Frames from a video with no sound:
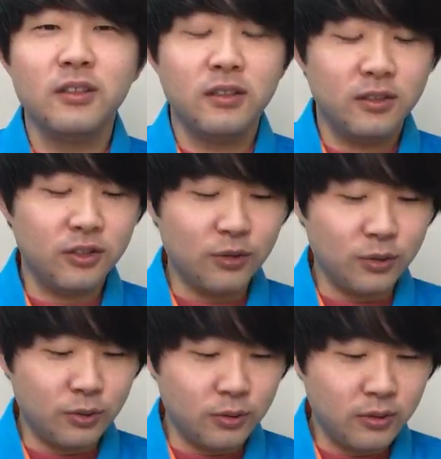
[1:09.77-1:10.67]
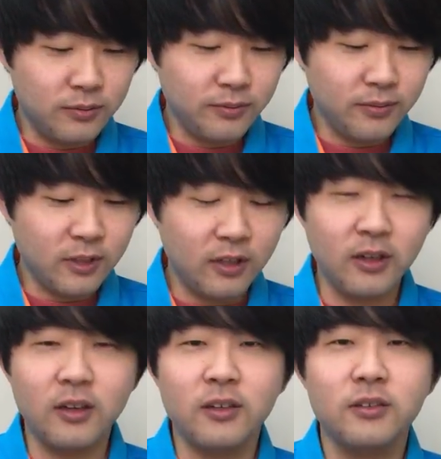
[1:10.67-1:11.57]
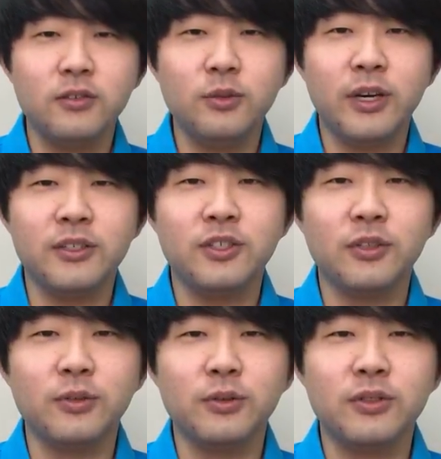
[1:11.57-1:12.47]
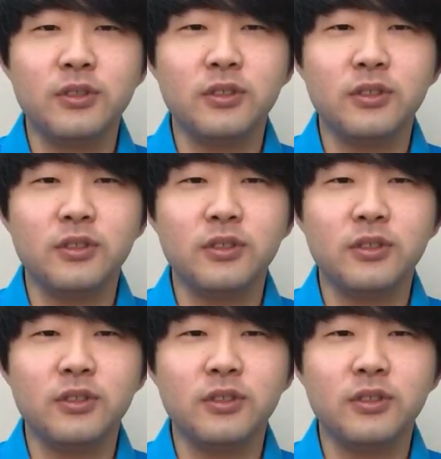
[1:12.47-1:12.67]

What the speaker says: So do catch those.